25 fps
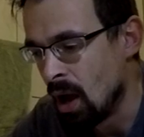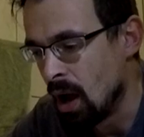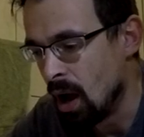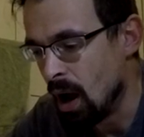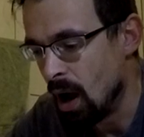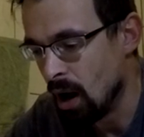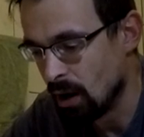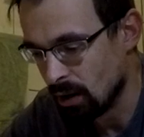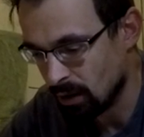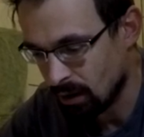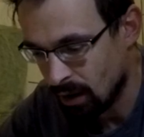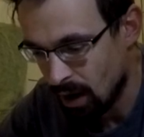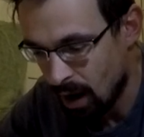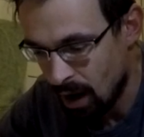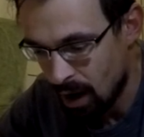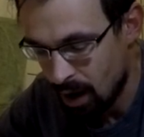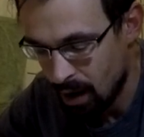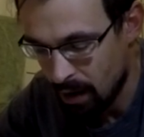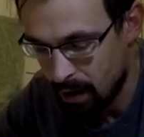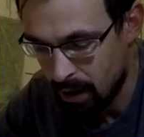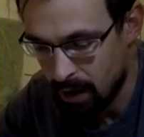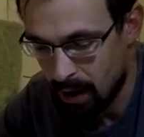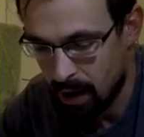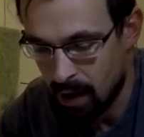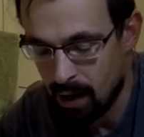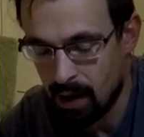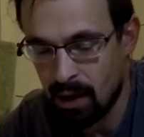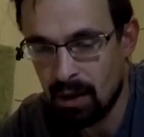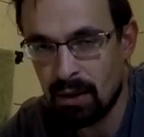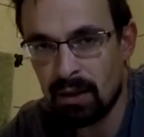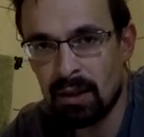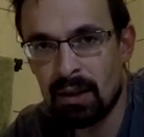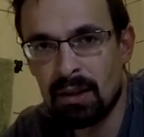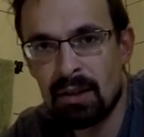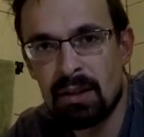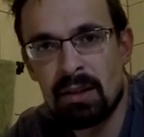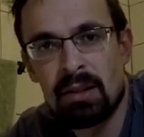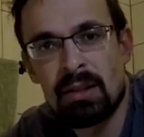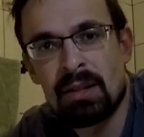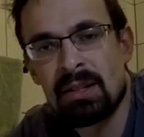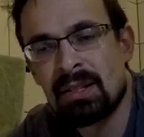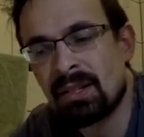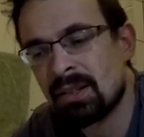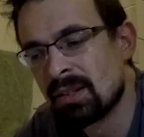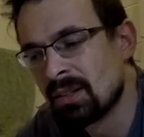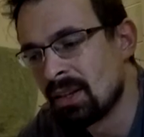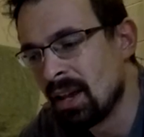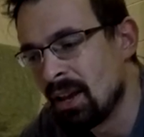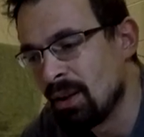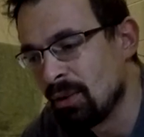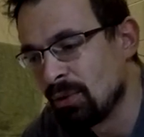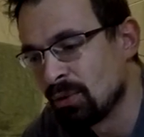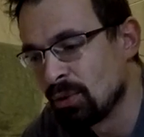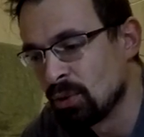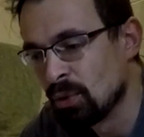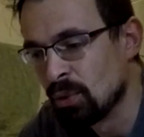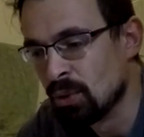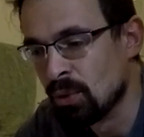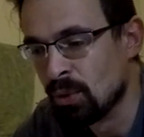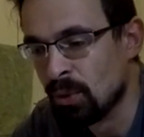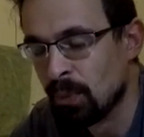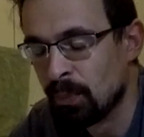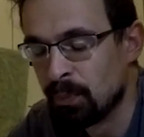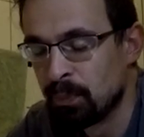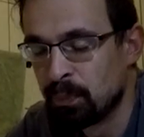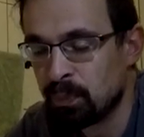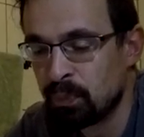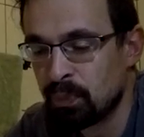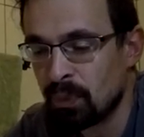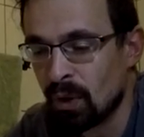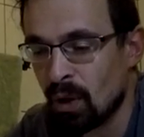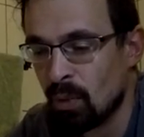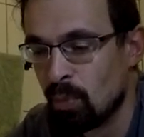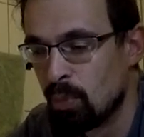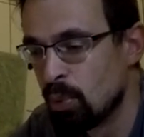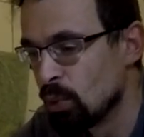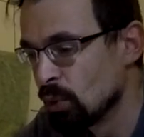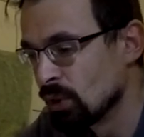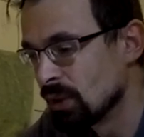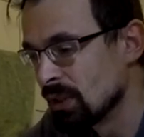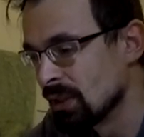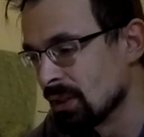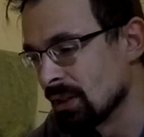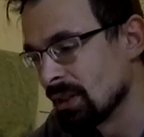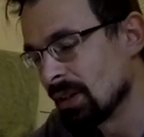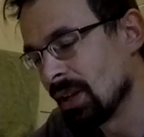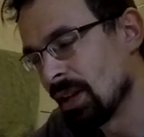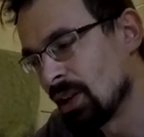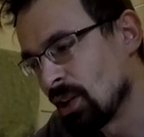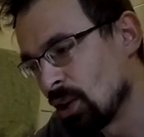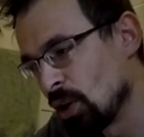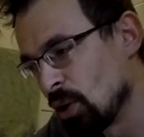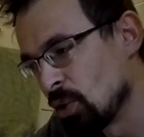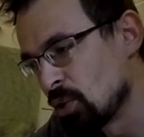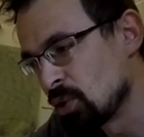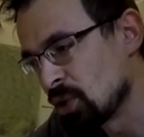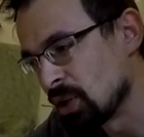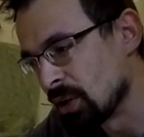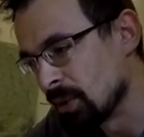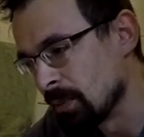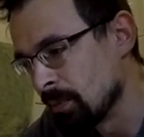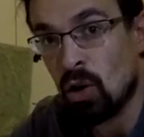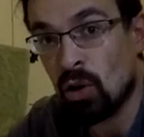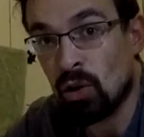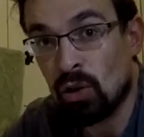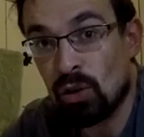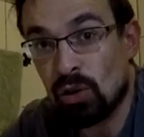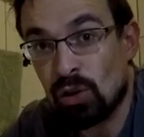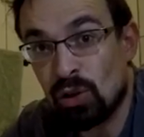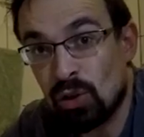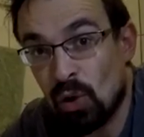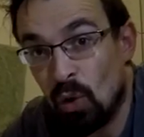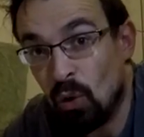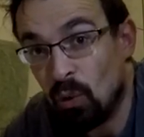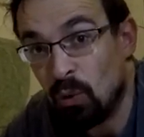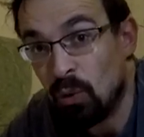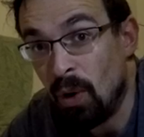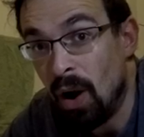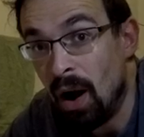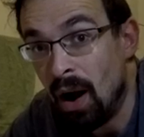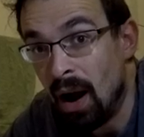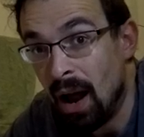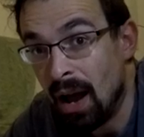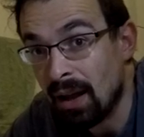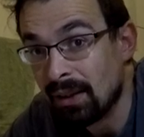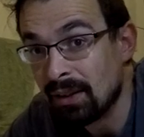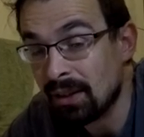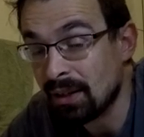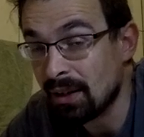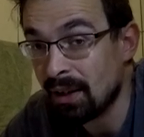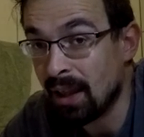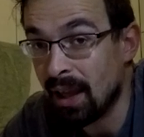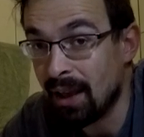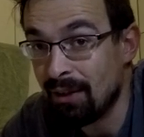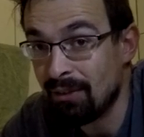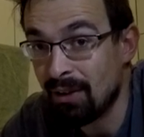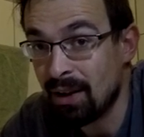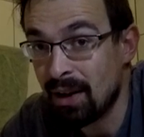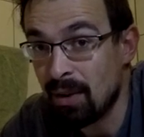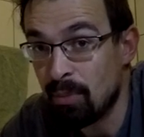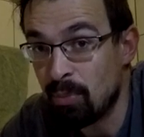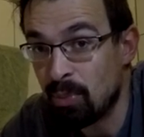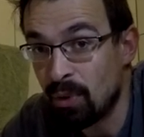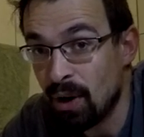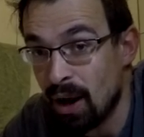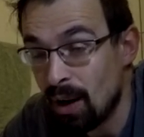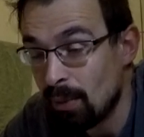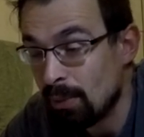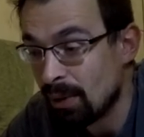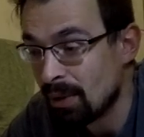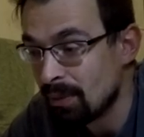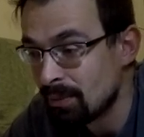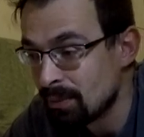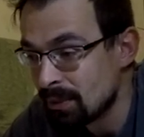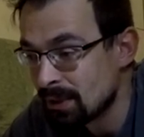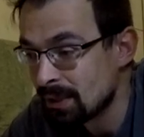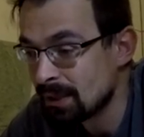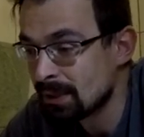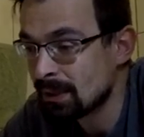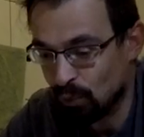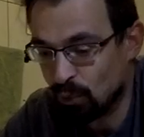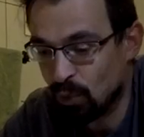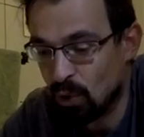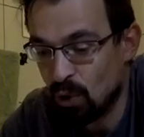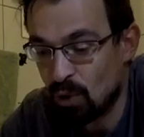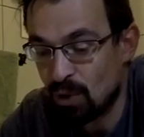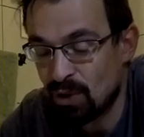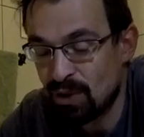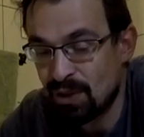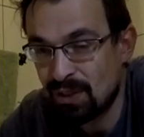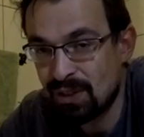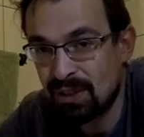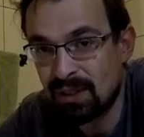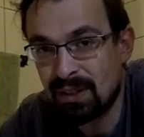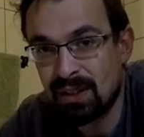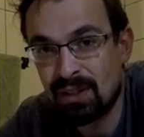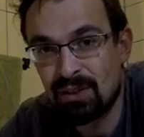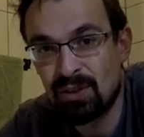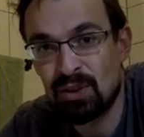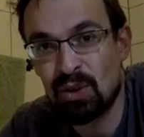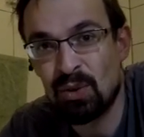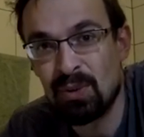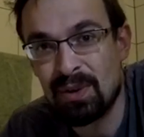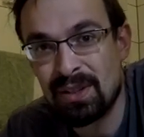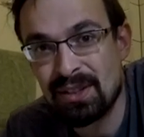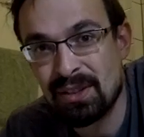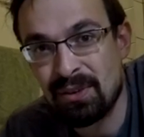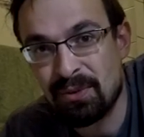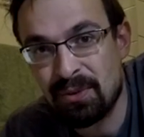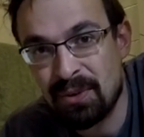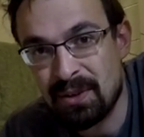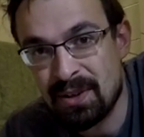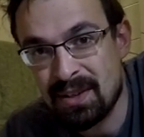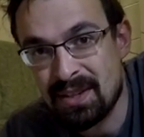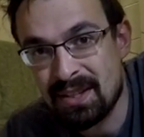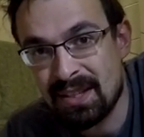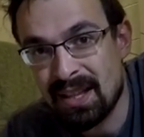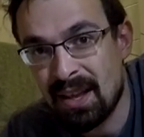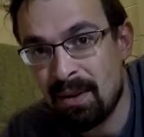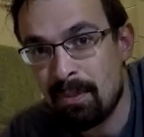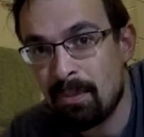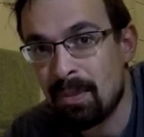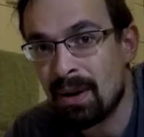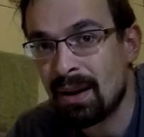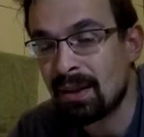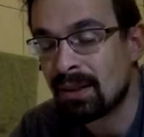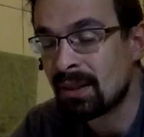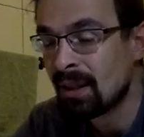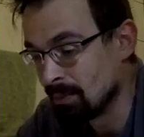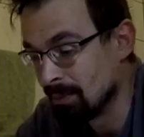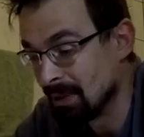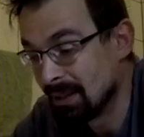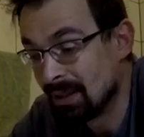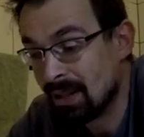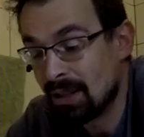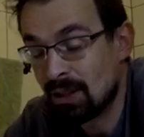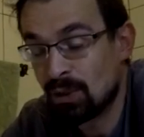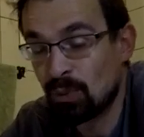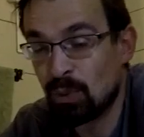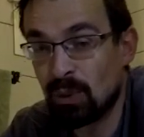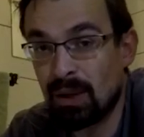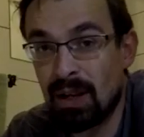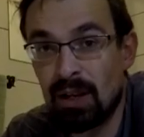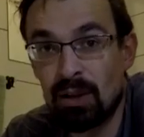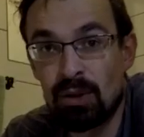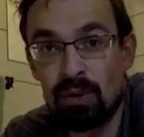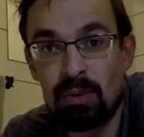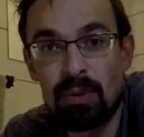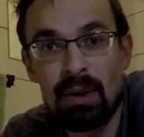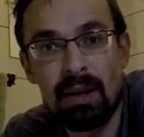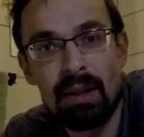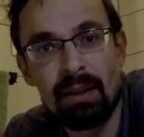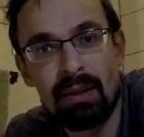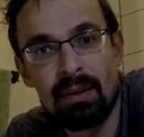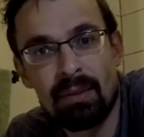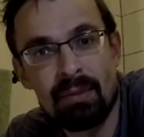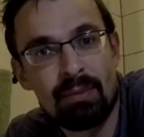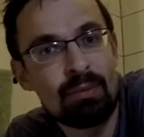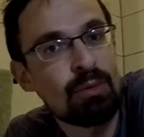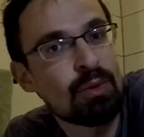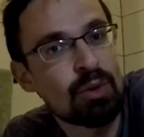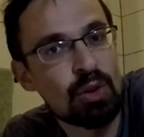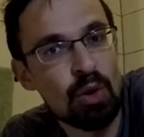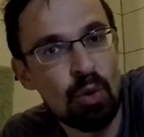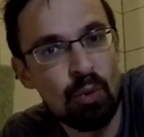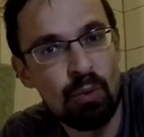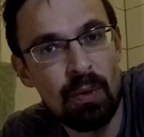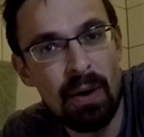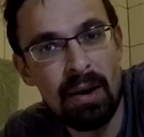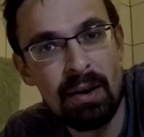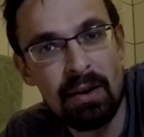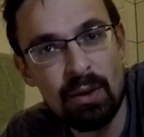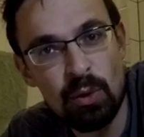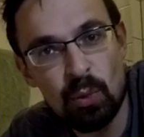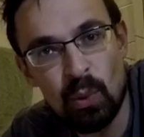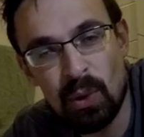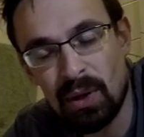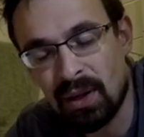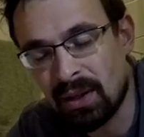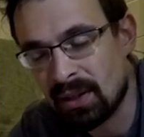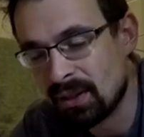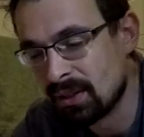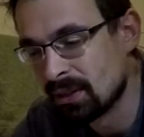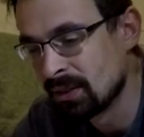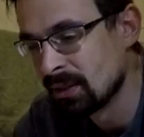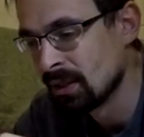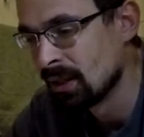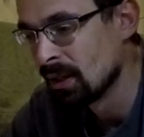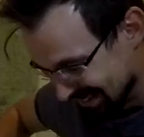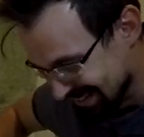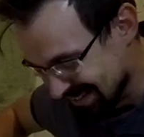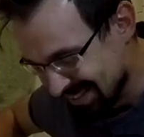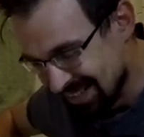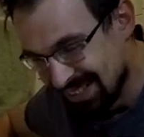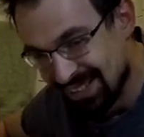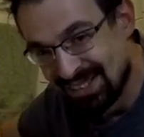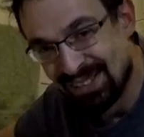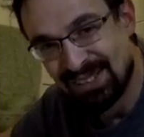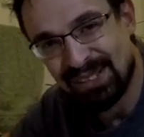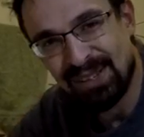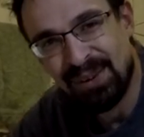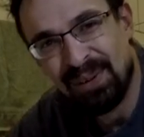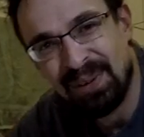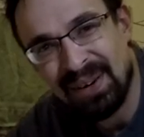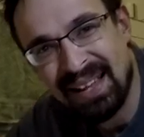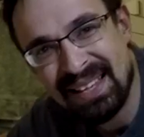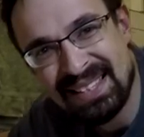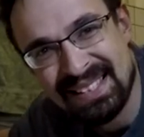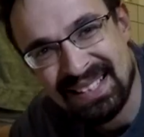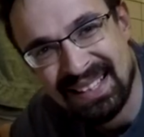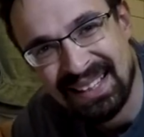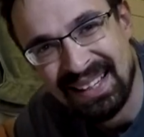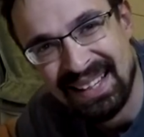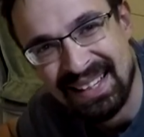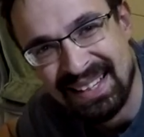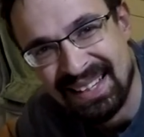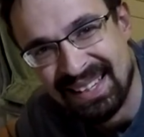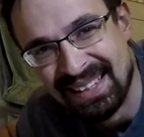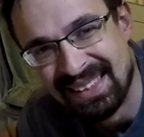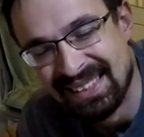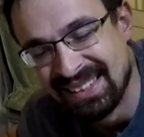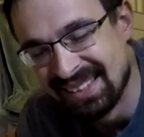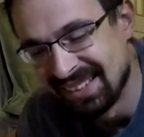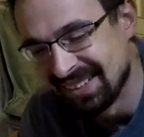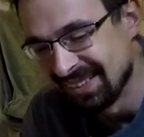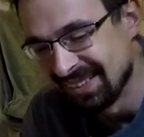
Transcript: are gone and that it is safe to put in the enclosure. So far I didn't have any problems. Of course there's always the first time but, but that's what I do and so far it works. So let's clean it.